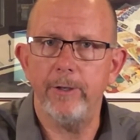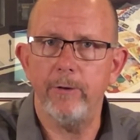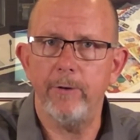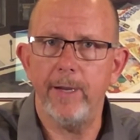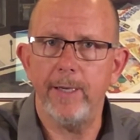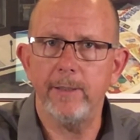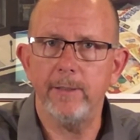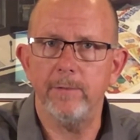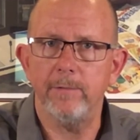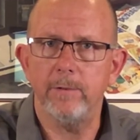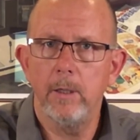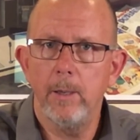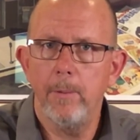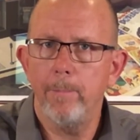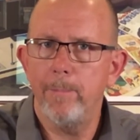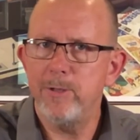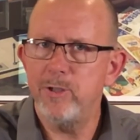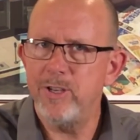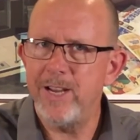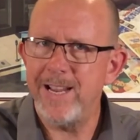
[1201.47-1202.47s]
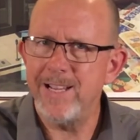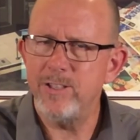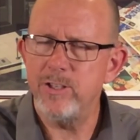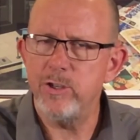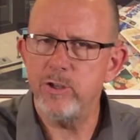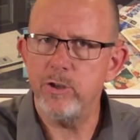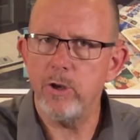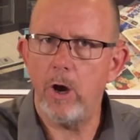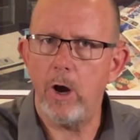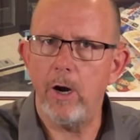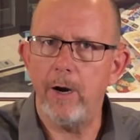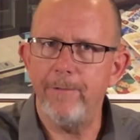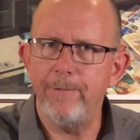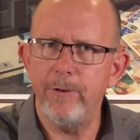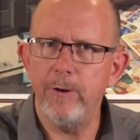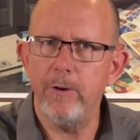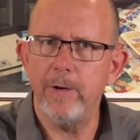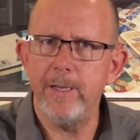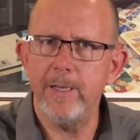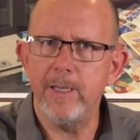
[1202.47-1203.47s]
directive. But chances are, if
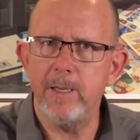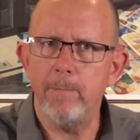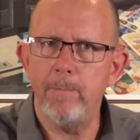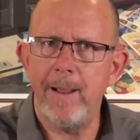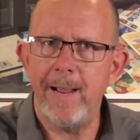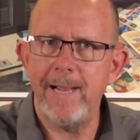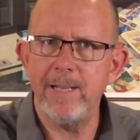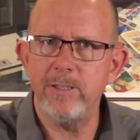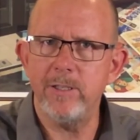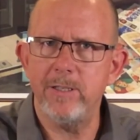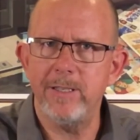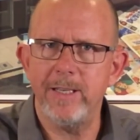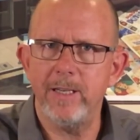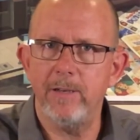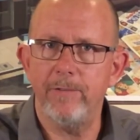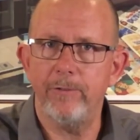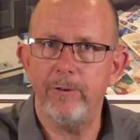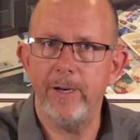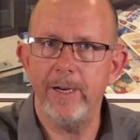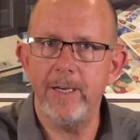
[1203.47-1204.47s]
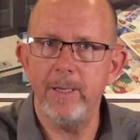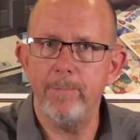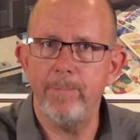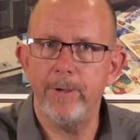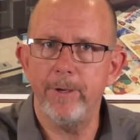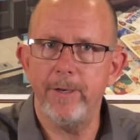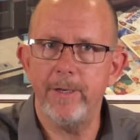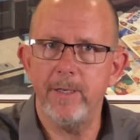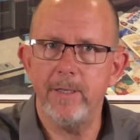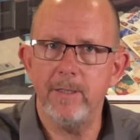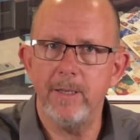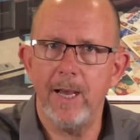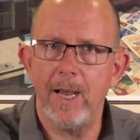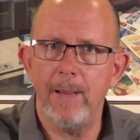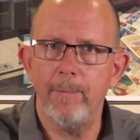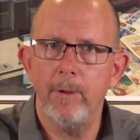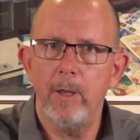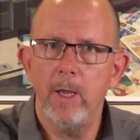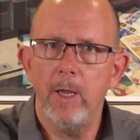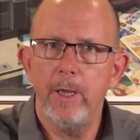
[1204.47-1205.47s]
you're incapacitated for any period of
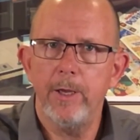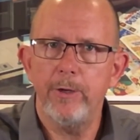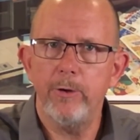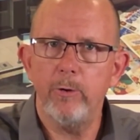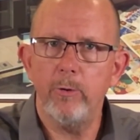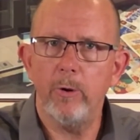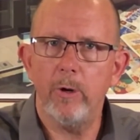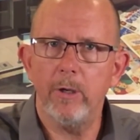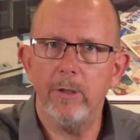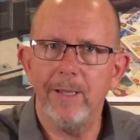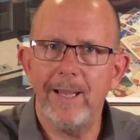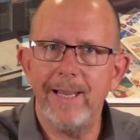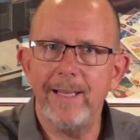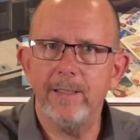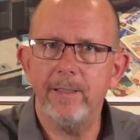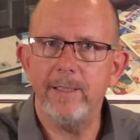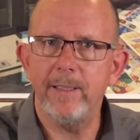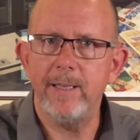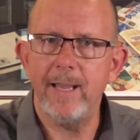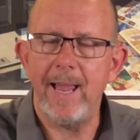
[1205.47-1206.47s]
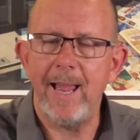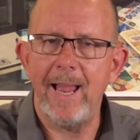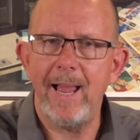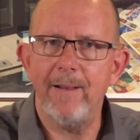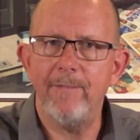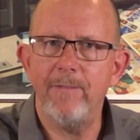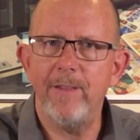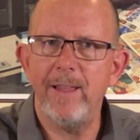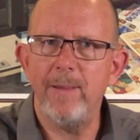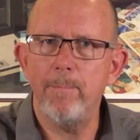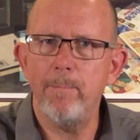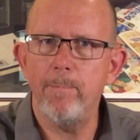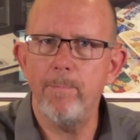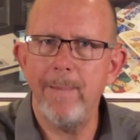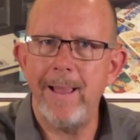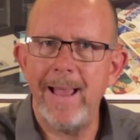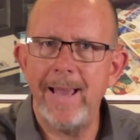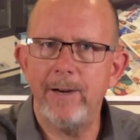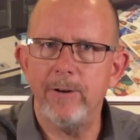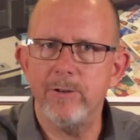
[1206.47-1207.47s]
time, you are likely to have
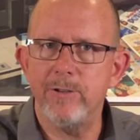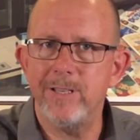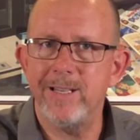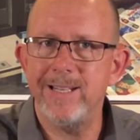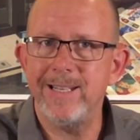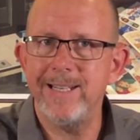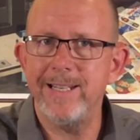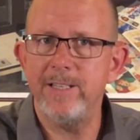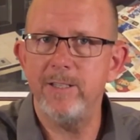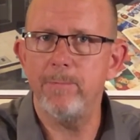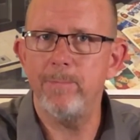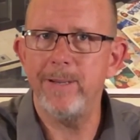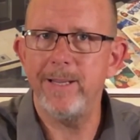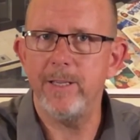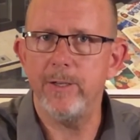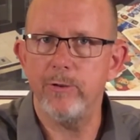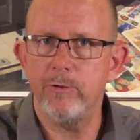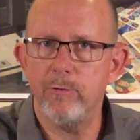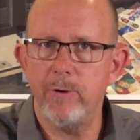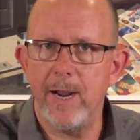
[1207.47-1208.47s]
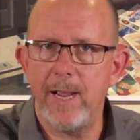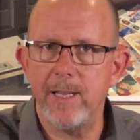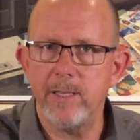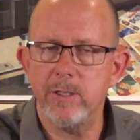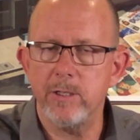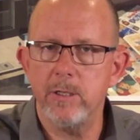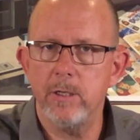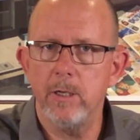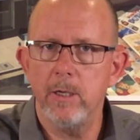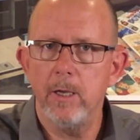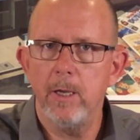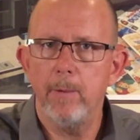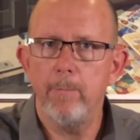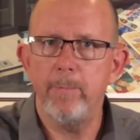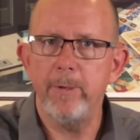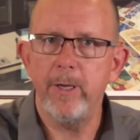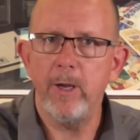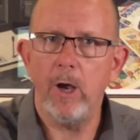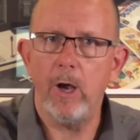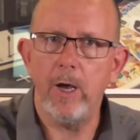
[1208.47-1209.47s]
matters that need to be addressed
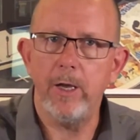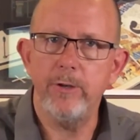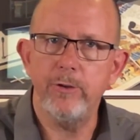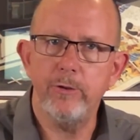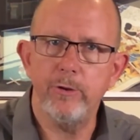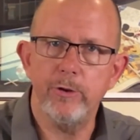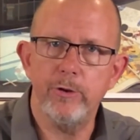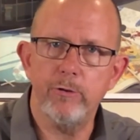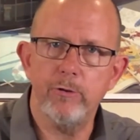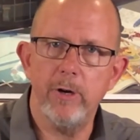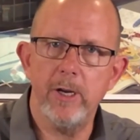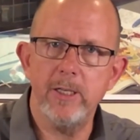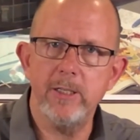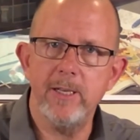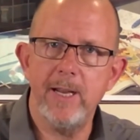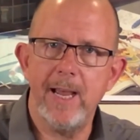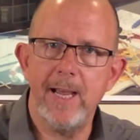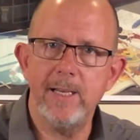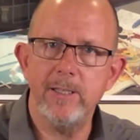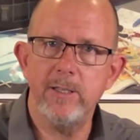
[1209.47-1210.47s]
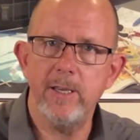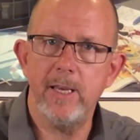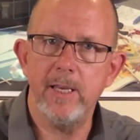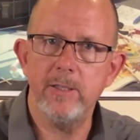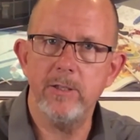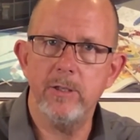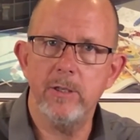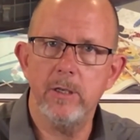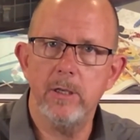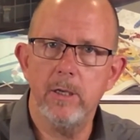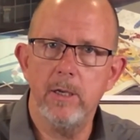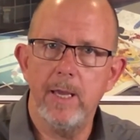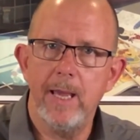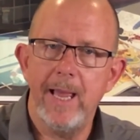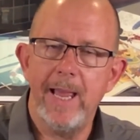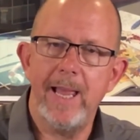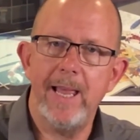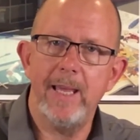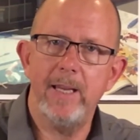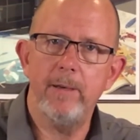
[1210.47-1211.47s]
beyond your trust assets
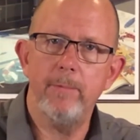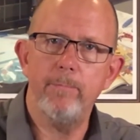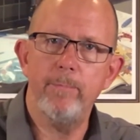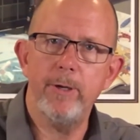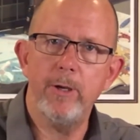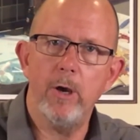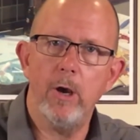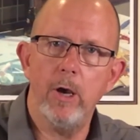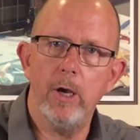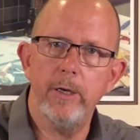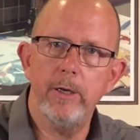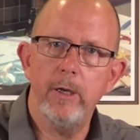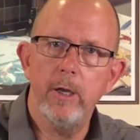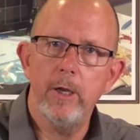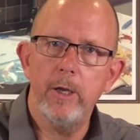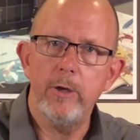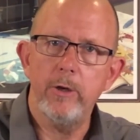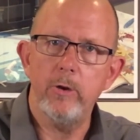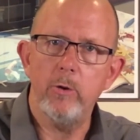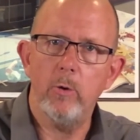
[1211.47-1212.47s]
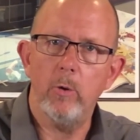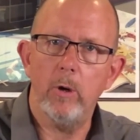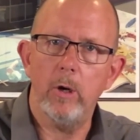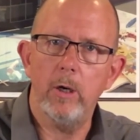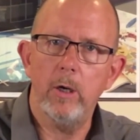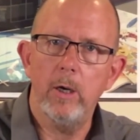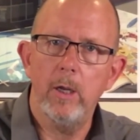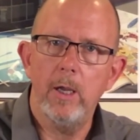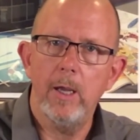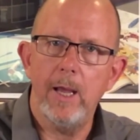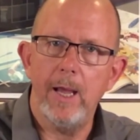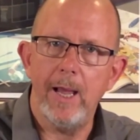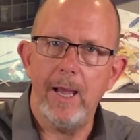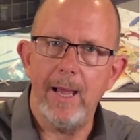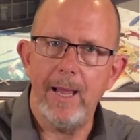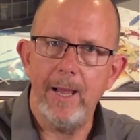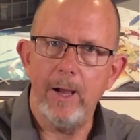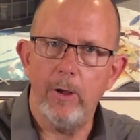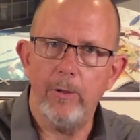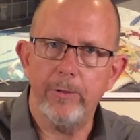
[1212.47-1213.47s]
and beyond your
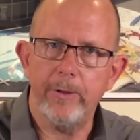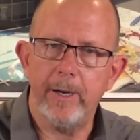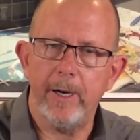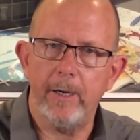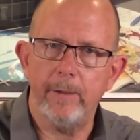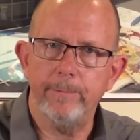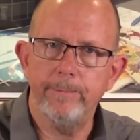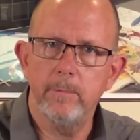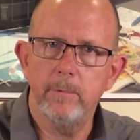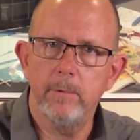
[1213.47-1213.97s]
health care.